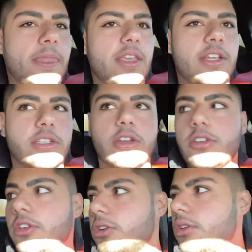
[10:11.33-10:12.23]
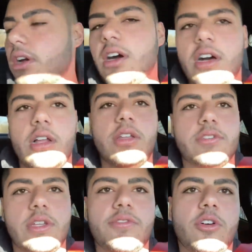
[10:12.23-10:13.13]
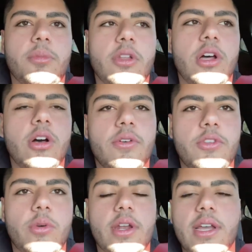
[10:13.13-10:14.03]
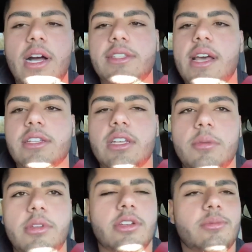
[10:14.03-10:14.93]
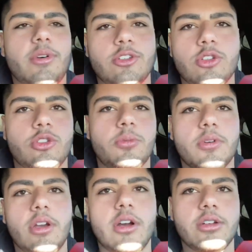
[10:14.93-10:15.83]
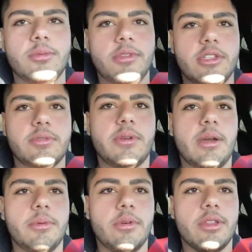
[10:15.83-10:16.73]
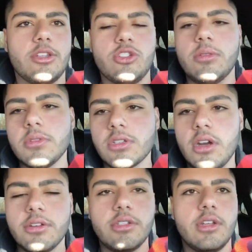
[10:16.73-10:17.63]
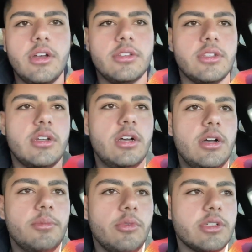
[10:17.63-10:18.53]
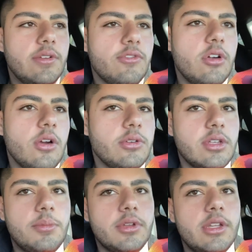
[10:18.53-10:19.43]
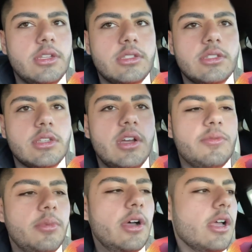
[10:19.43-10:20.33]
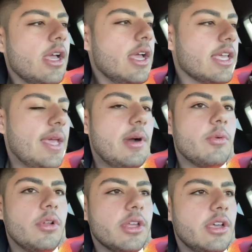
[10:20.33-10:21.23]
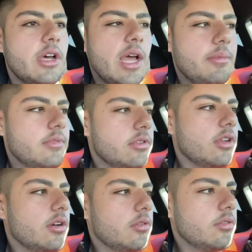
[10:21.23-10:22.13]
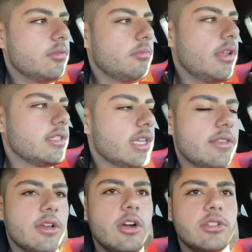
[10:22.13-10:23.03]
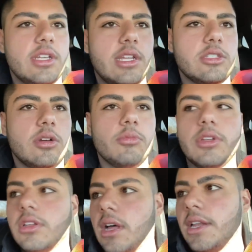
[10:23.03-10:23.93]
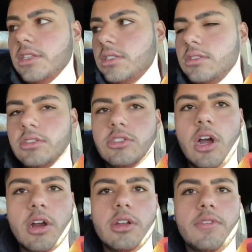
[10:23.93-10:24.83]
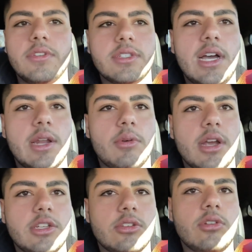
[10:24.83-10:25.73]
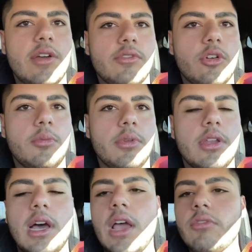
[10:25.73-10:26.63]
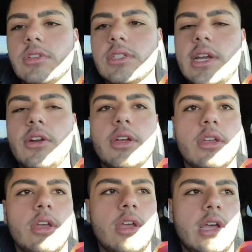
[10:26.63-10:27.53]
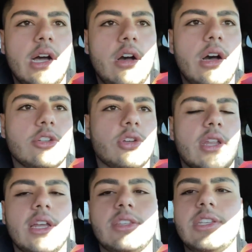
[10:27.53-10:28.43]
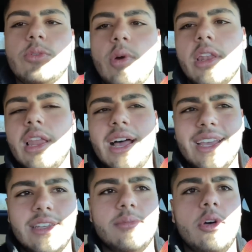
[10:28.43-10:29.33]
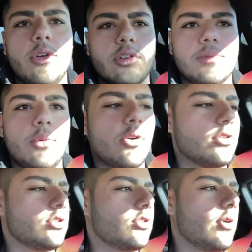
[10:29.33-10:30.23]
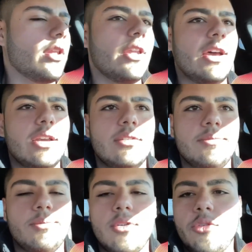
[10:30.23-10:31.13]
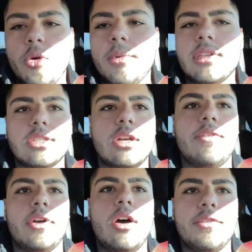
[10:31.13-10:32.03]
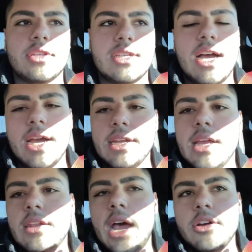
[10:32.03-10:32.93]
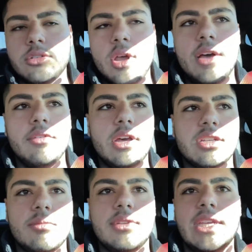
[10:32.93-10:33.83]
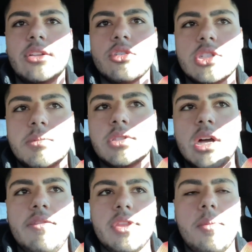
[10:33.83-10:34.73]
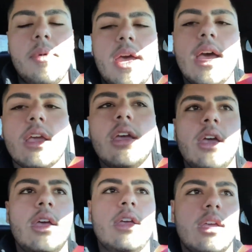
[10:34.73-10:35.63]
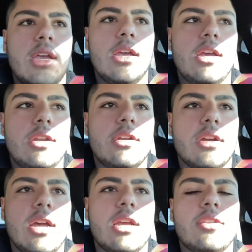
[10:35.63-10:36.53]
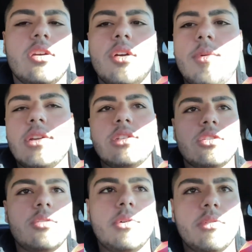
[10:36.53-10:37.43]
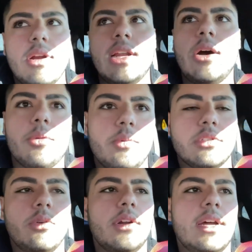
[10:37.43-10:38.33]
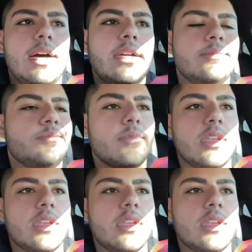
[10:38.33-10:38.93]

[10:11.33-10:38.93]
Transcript: he's a good dude. I'll leave his info below if you want to contact him. He does a bunch of supercars. I mean, this is probably one of the cheapest cars he does. Works on Ferraris, Lamborghinis and stuff, but came out really good. I've been, you know, meaning to get the car tinted, so I'm really glad it's dark enough inside where I can just drive it normally and not everyone's staring. I also got to get the Redline Motorsports or Redline Performance stuff off the side, and I also have like some dealership stuff on the back, and I got to get the car registered, but right now with what's going on,